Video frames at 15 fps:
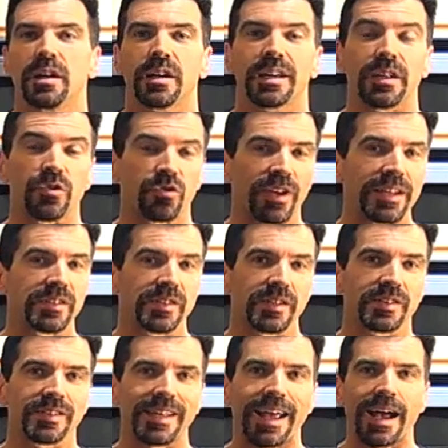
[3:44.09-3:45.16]
can chase
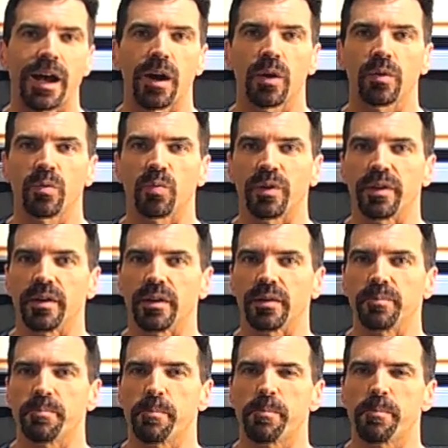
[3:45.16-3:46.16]
this down with a